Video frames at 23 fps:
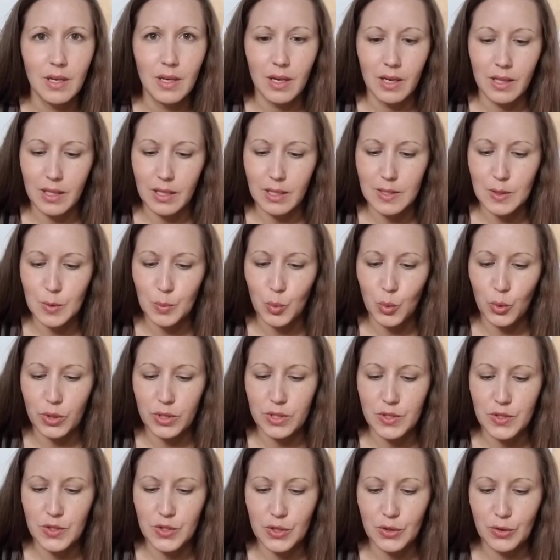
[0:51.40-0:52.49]
I think it's important.
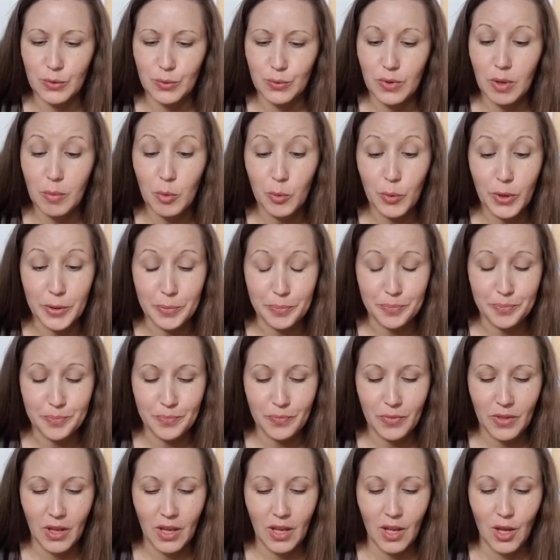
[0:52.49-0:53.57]
So, number one,
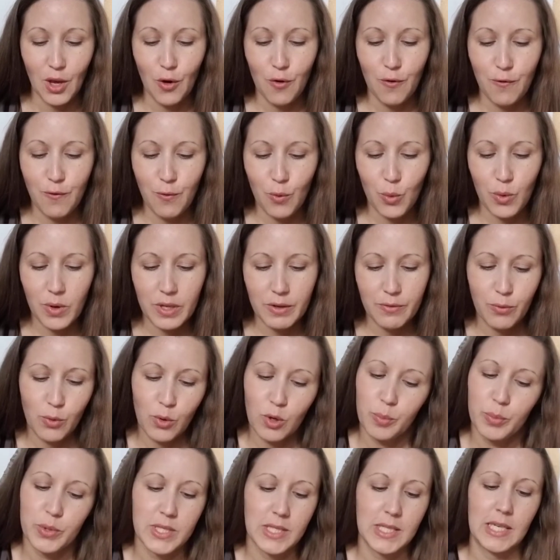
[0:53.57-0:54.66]

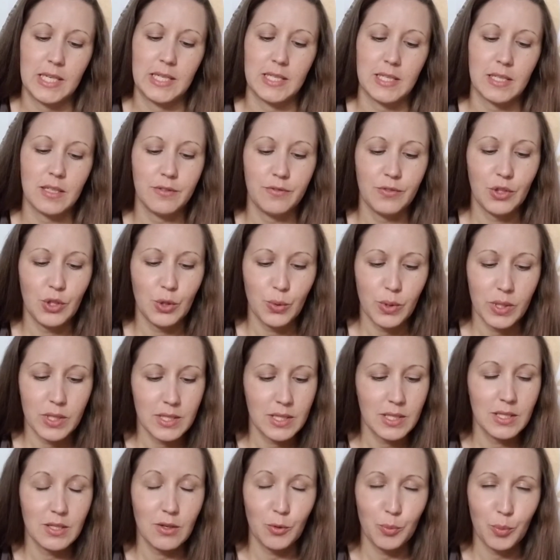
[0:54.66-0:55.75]
44% of US
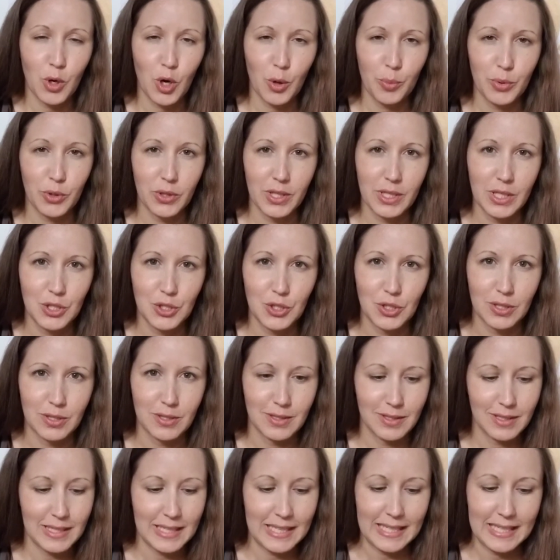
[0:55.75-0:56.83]
adult population
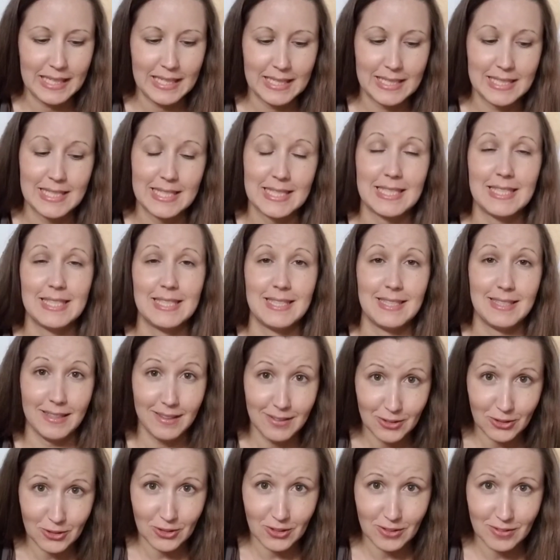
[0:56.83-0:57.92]
is
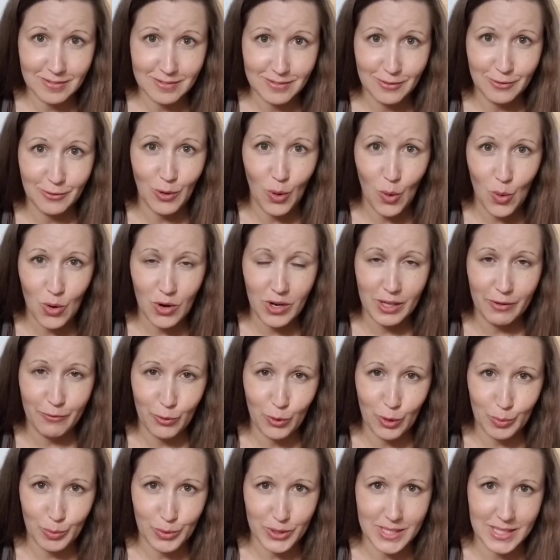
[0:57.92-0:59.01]
single.
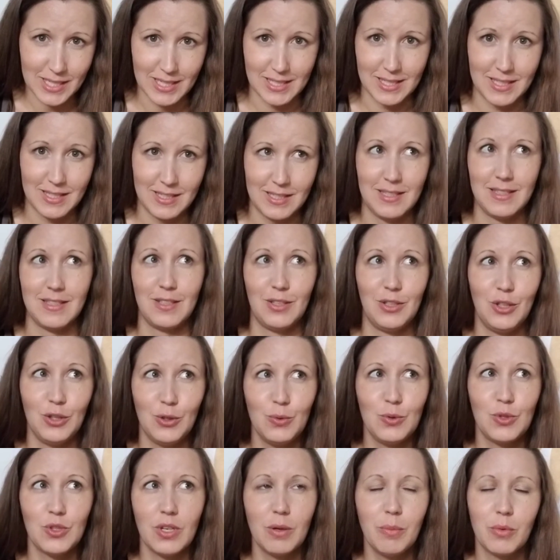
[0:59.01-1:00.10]
44% is a
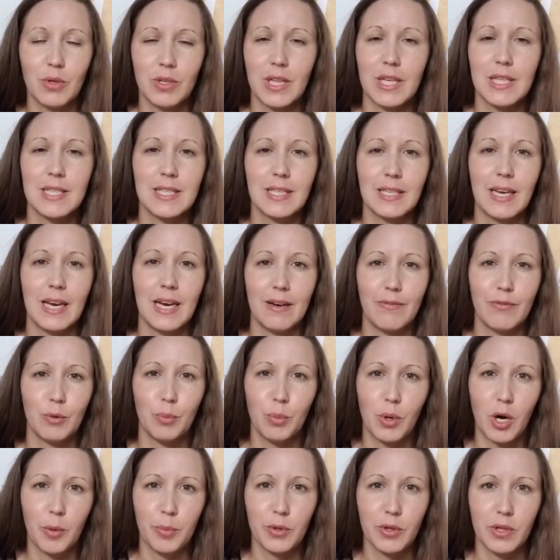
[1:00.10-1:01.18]
huge number. That's like half the
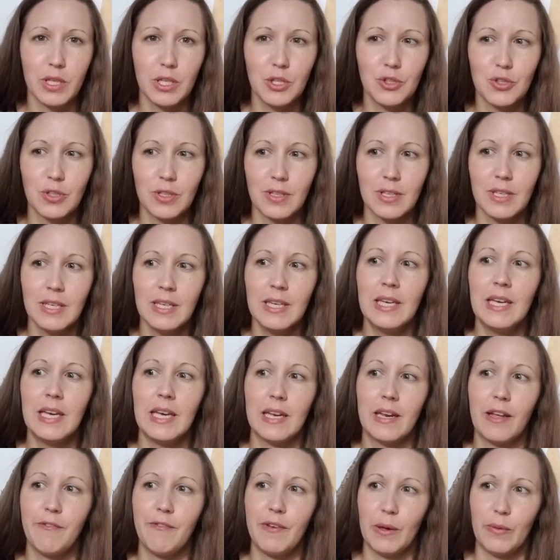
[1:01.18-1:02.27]
population. And
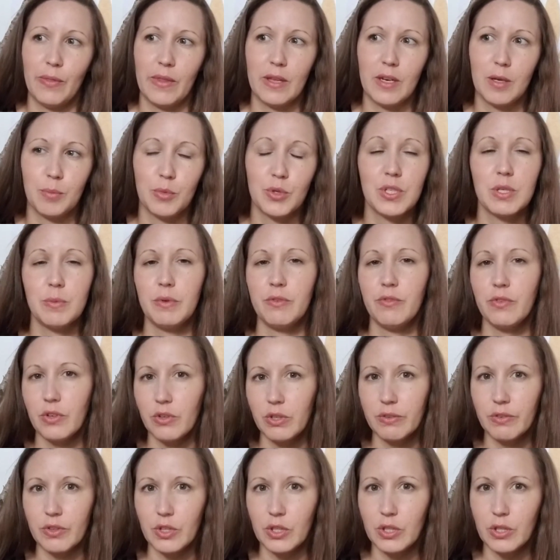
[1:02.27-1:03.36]
I found that number to be very,
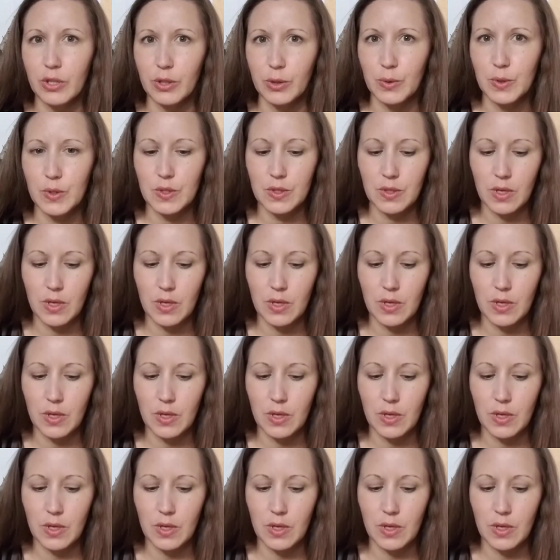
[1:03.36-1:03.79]
very close